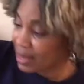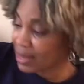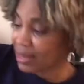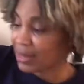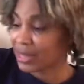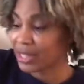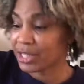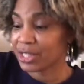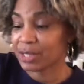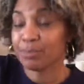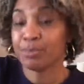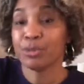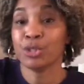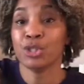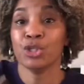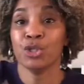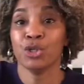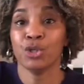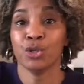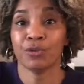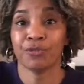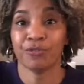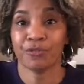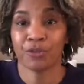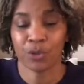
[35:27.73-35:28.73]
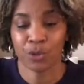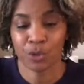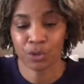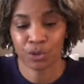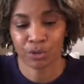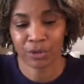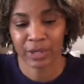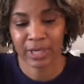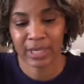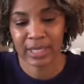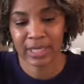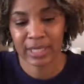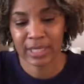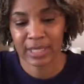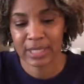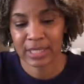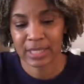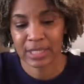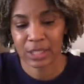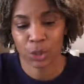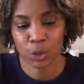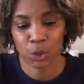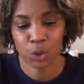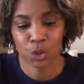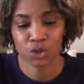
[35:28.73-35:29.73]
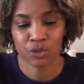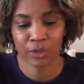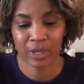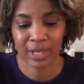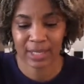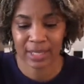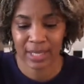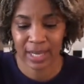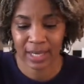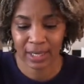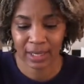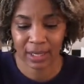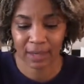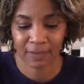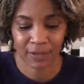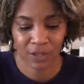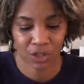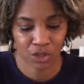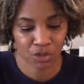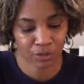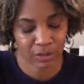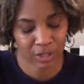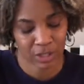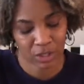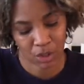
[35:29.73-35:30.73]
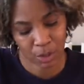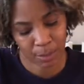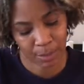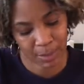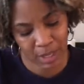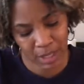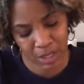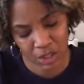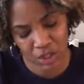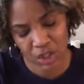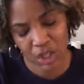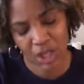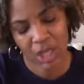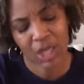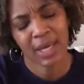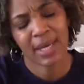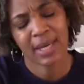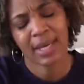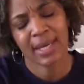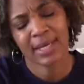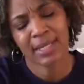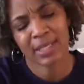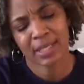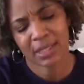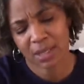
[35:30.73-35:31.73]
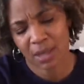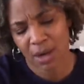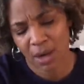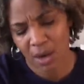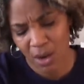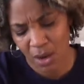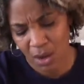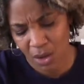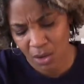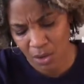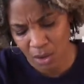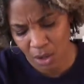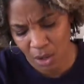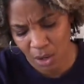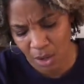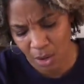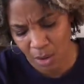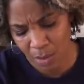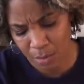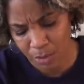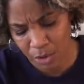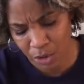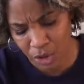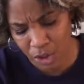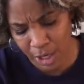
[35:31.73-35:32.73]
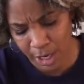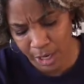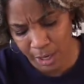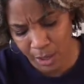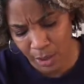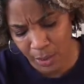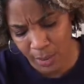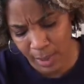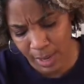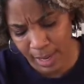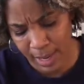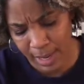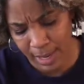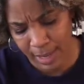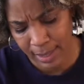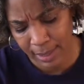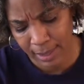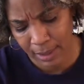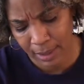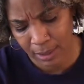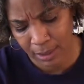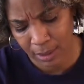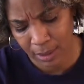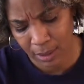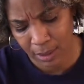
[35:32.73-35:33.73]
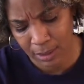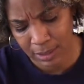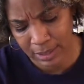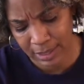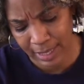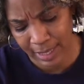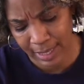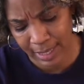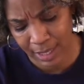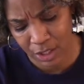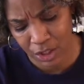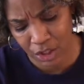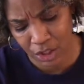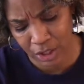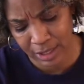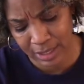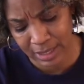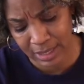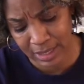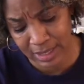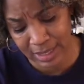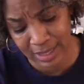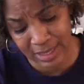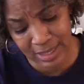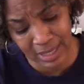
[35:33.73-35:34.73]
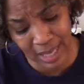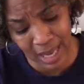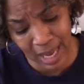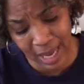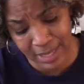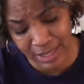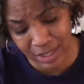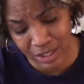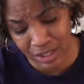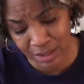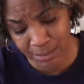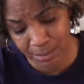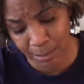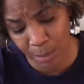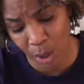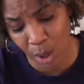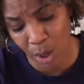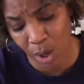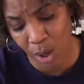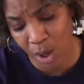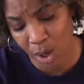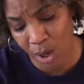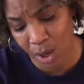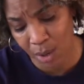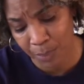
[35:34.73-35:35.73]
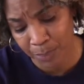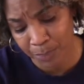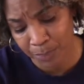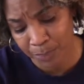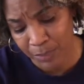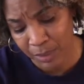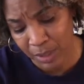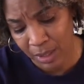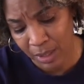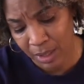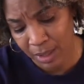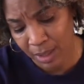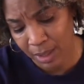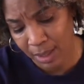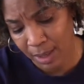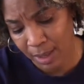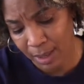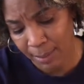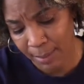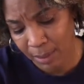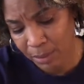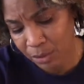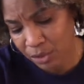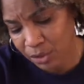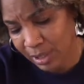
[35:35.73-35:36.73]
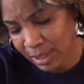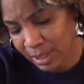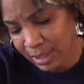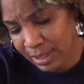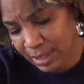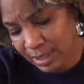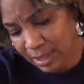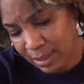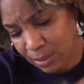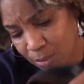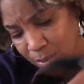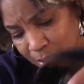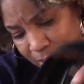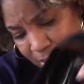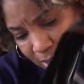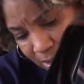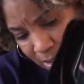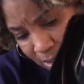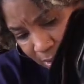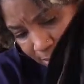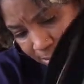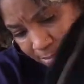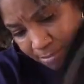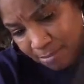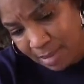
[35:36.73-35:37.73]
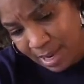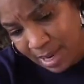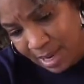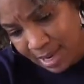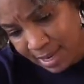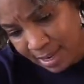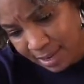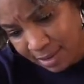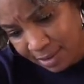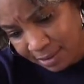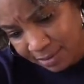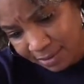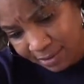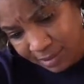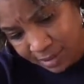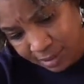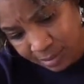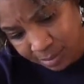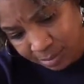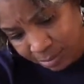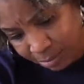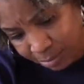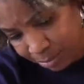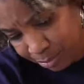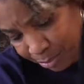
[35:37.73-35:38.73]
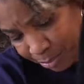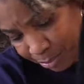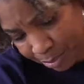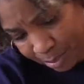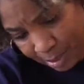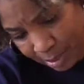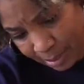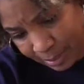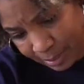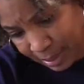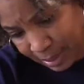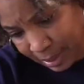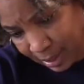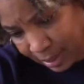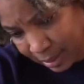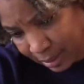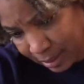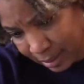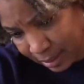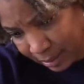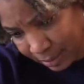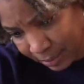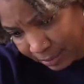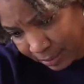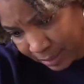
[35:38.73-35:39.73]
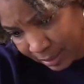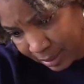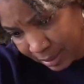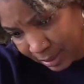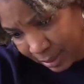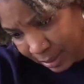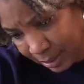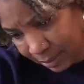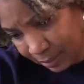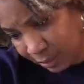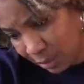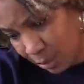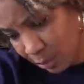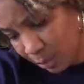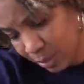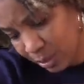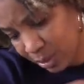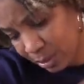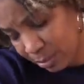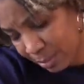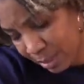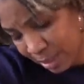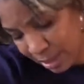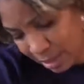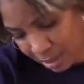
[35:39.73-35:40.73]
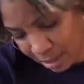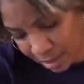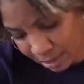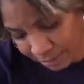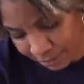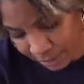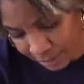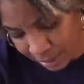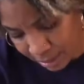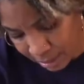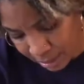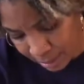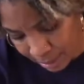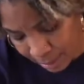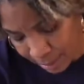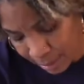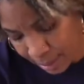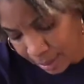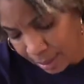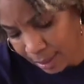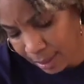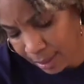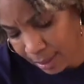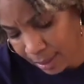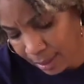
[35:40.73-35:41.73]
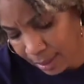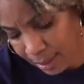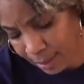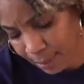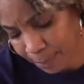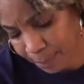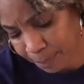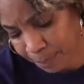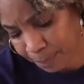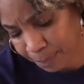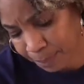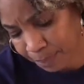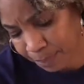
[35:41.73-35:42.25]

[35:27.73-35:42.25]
this beautiful green silk dress. I love this dress so much. It's called JOA Los Angeles. It's a size small. I was trying to see what it's made of. It's probably like a, I don't know what it's made of. 100%